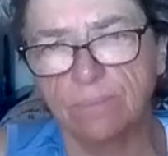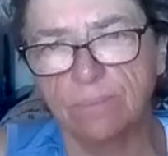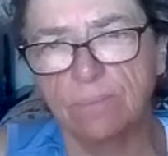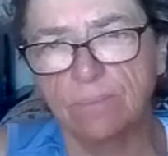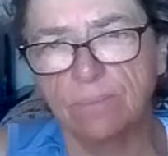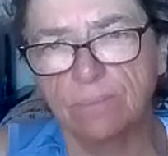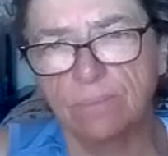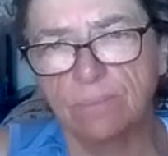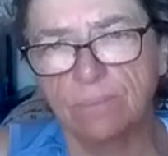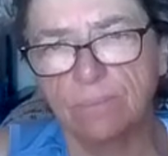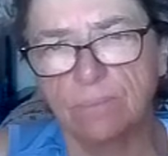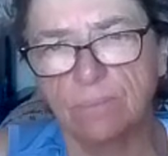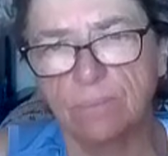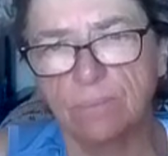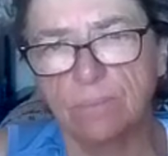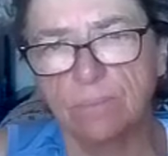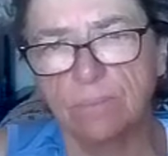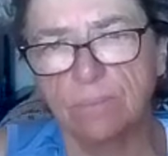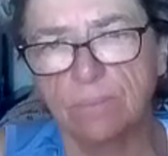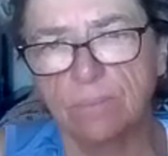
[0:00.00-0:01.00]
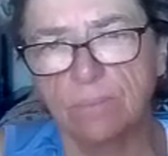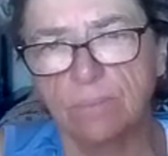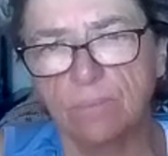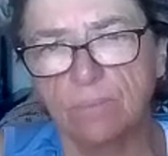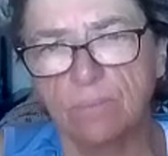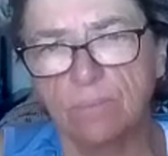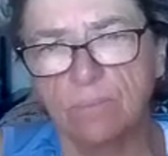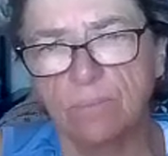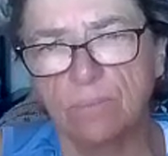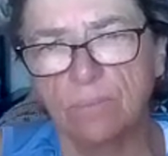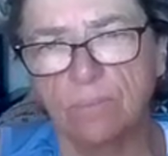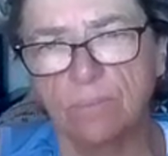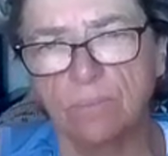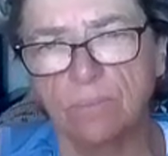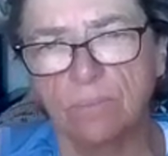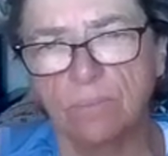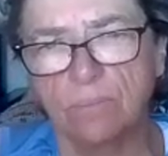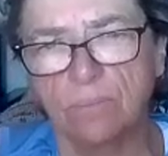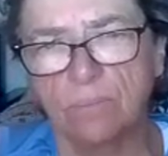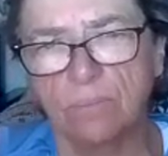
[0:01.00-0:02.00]

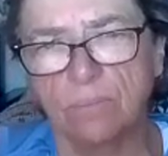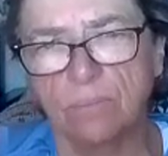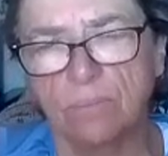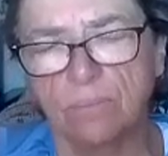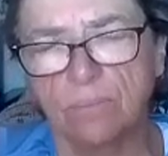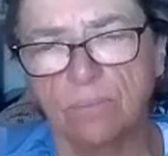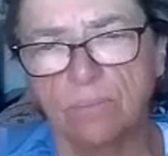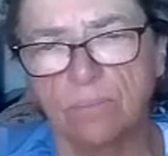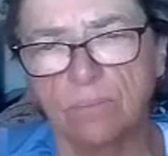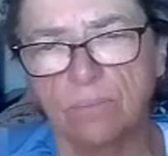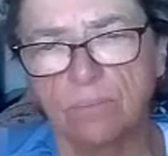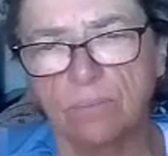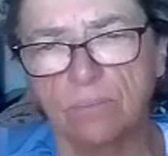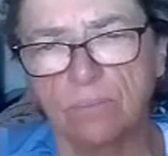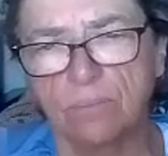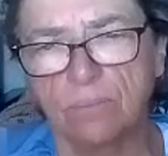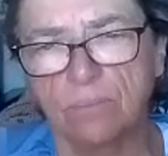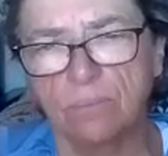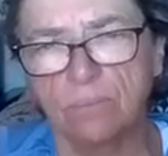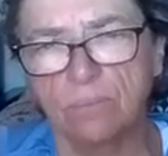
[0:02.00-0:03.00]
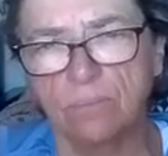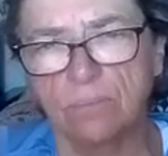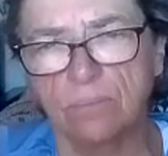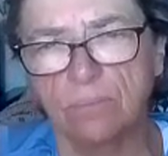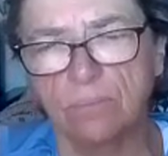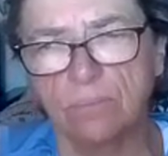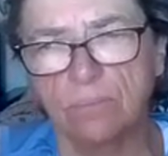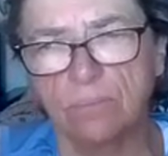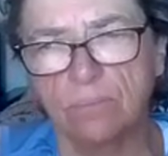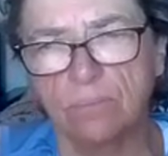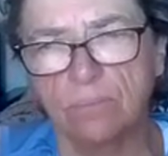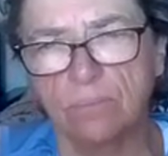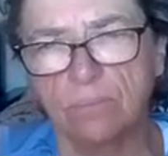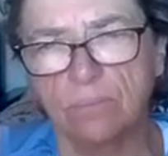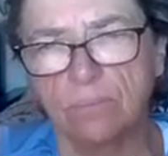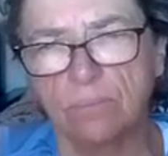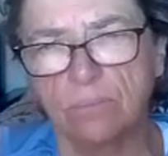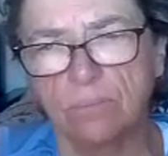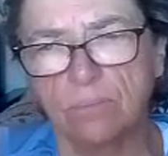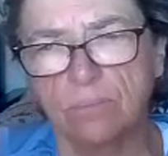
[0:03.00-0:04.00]

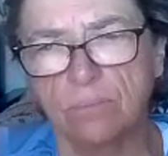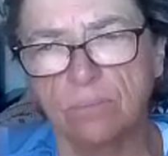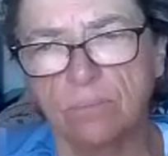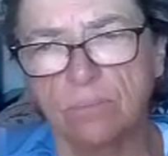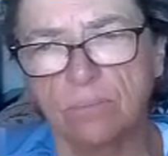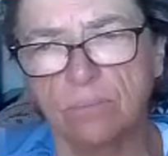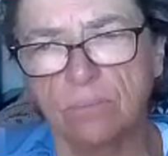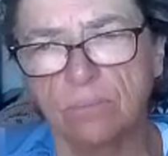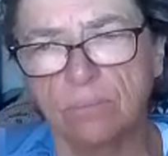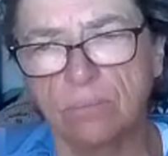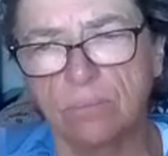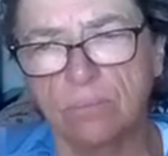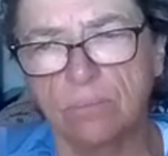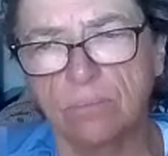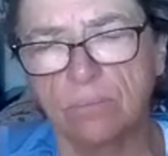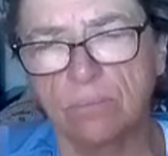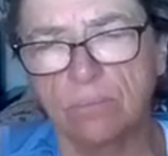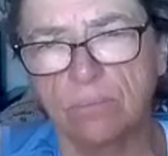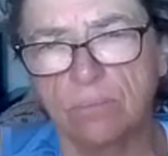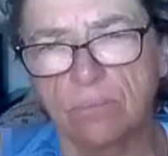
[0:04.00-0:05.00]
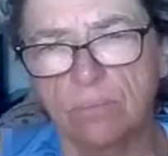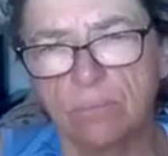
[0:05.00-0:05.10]
The person shown says nothing.